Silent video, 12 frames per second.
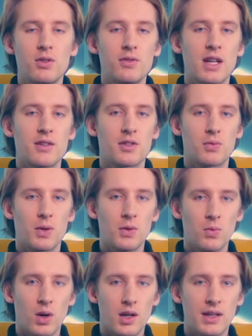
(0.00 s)

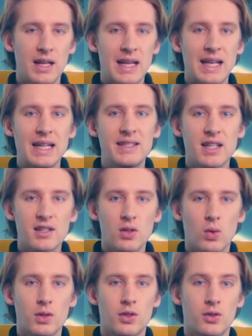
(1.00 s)
2021, a
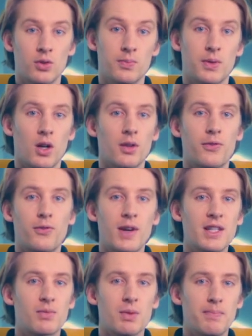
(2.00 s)
Discord group called
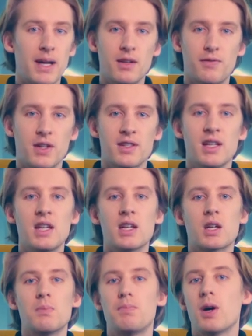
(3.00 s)
Friends with Benefits,
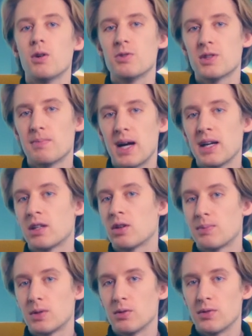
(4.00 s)
composed by
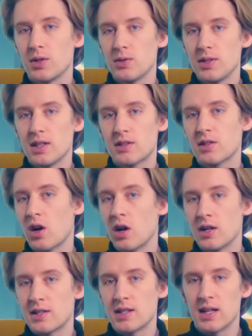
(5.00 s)
crypto enthusiasts,
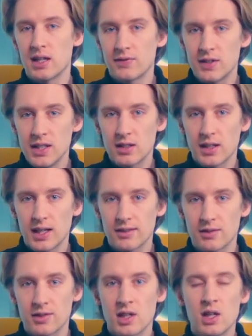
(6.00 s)
artists, and NFT
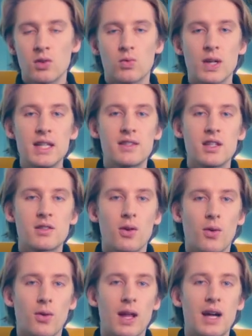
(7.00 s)
collectors, raised a total